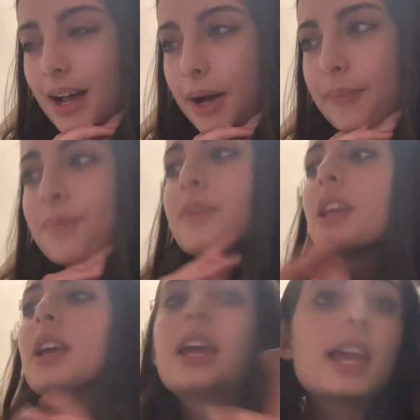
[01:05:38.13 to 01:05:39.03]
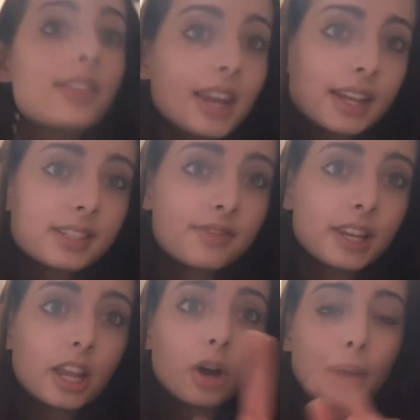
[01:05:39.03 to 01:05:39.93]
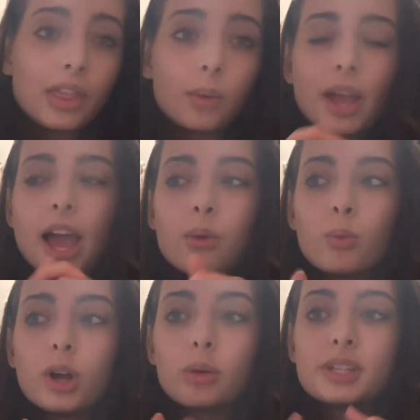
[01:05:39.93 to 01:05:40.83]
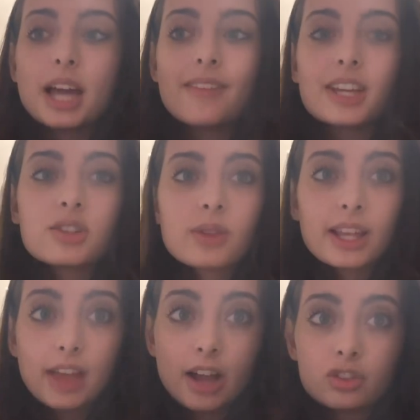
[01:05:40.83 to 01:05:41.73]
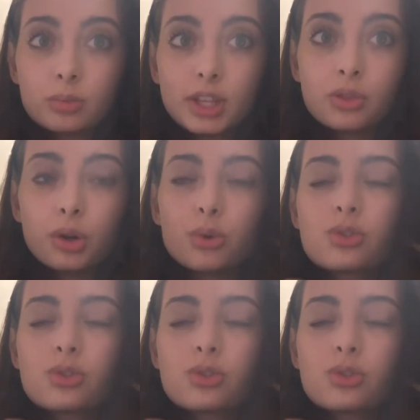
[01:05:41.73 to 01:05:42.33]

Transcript: In the next video, by the way, I will be diving into like the actual read through.